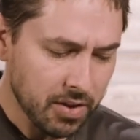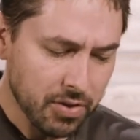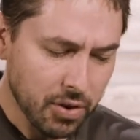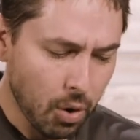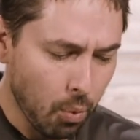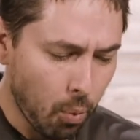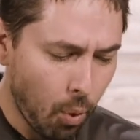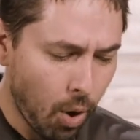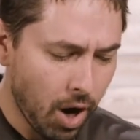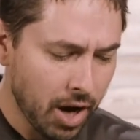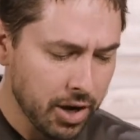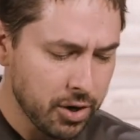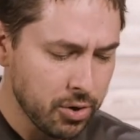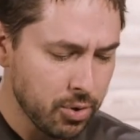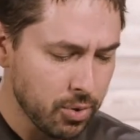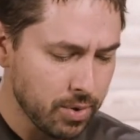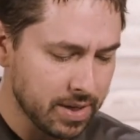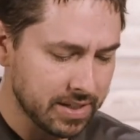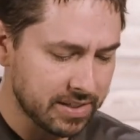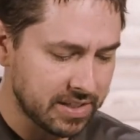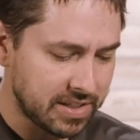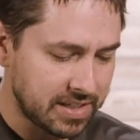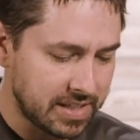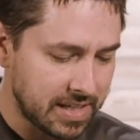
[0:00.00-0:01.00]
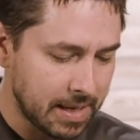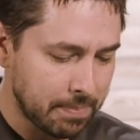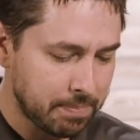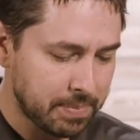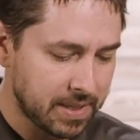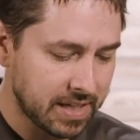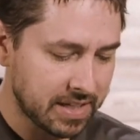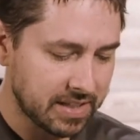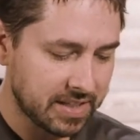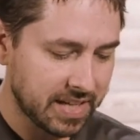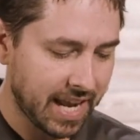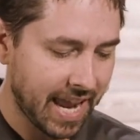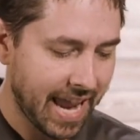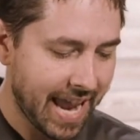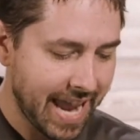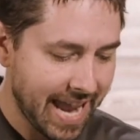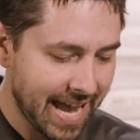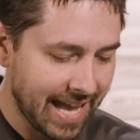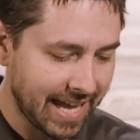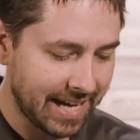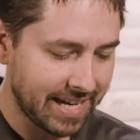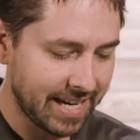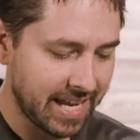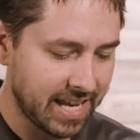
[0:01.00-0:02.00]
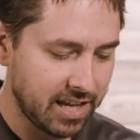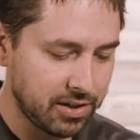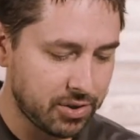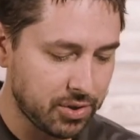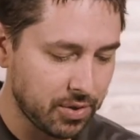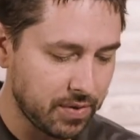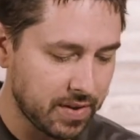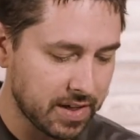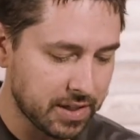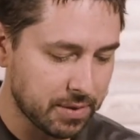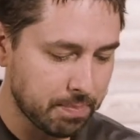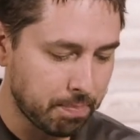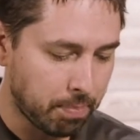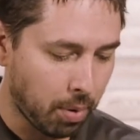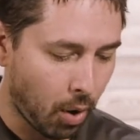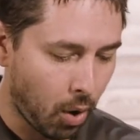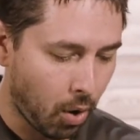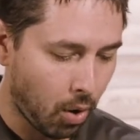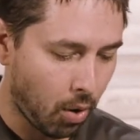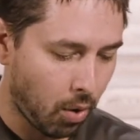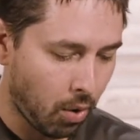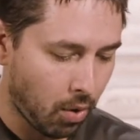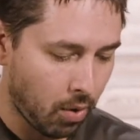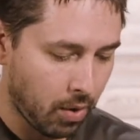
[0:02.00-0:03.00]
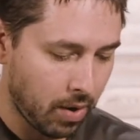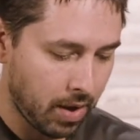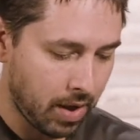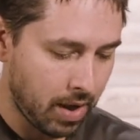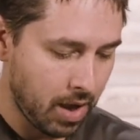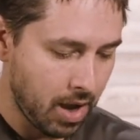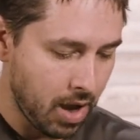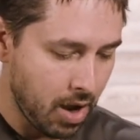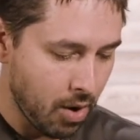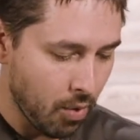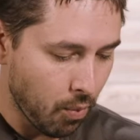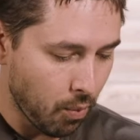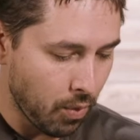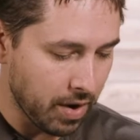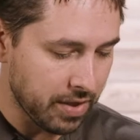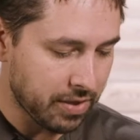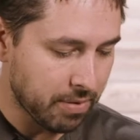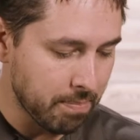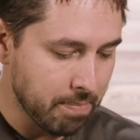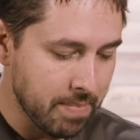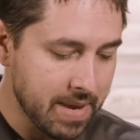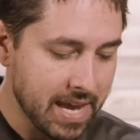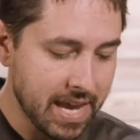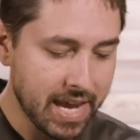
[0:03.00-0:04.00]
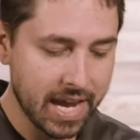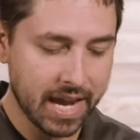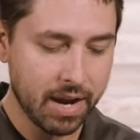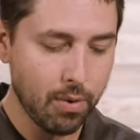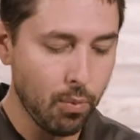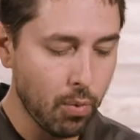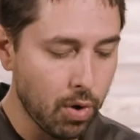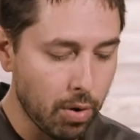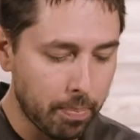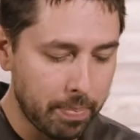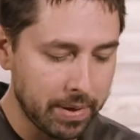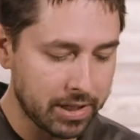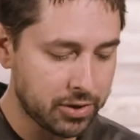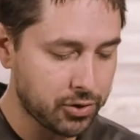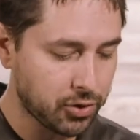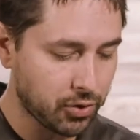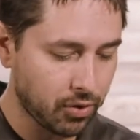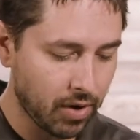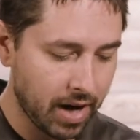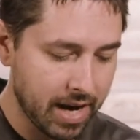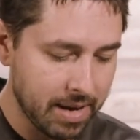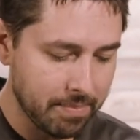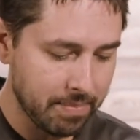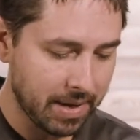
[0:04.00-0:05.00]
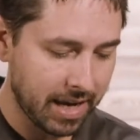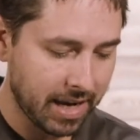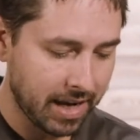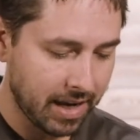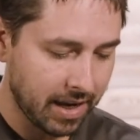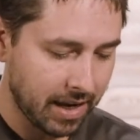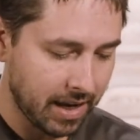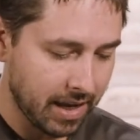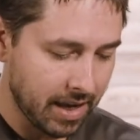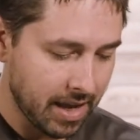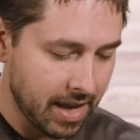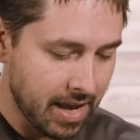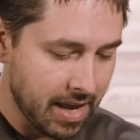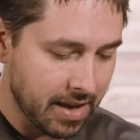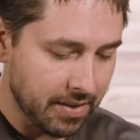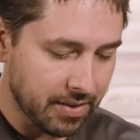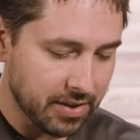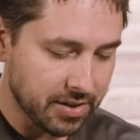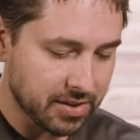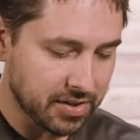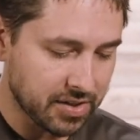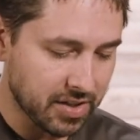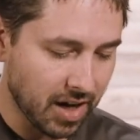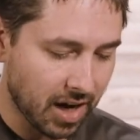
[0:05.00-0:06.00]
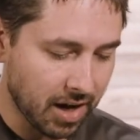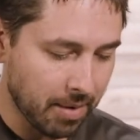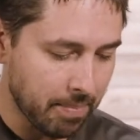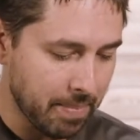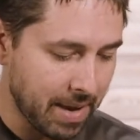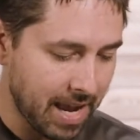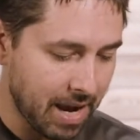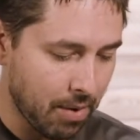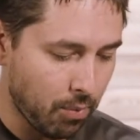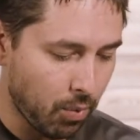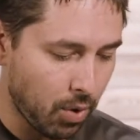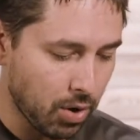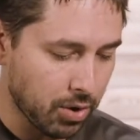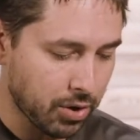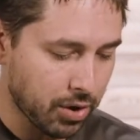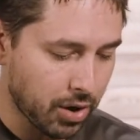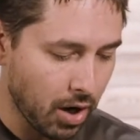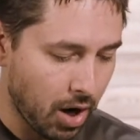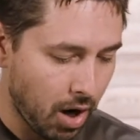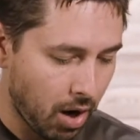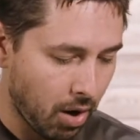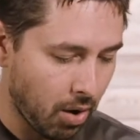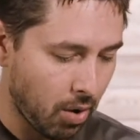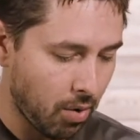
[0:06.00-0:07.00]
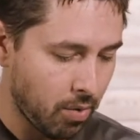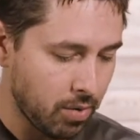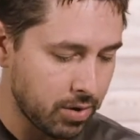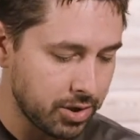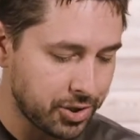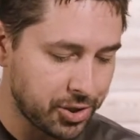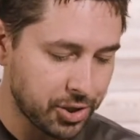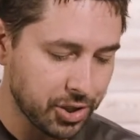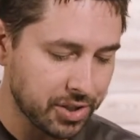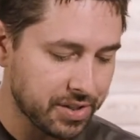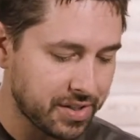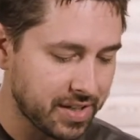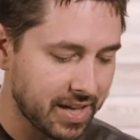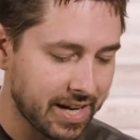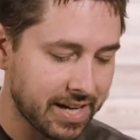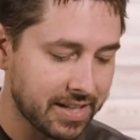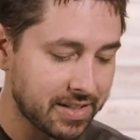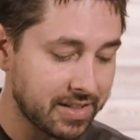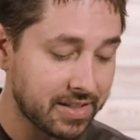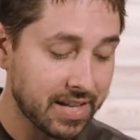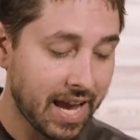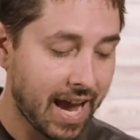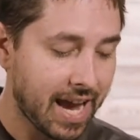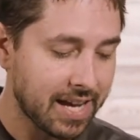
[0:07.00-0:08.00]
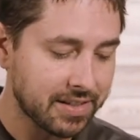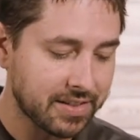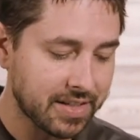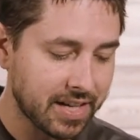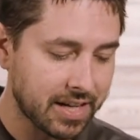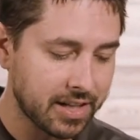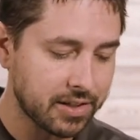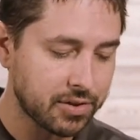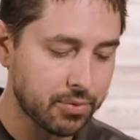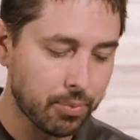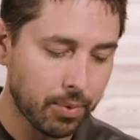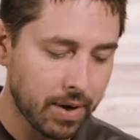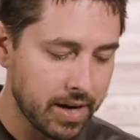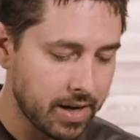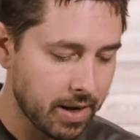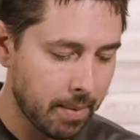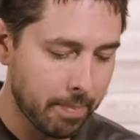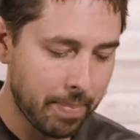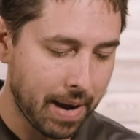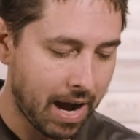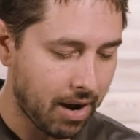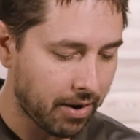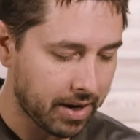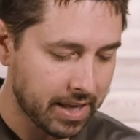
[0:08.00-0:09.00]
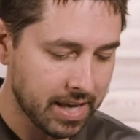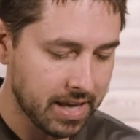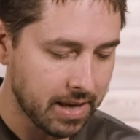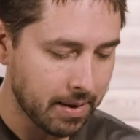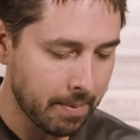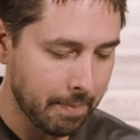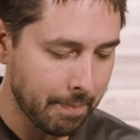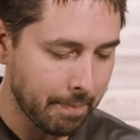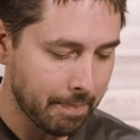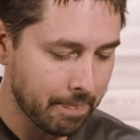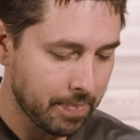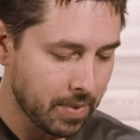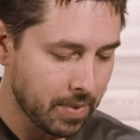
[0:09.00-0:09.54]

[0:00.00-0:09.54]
the one who has dipped his hand into this bowl with me will betray me. The Son of Man will go just as it is written about him.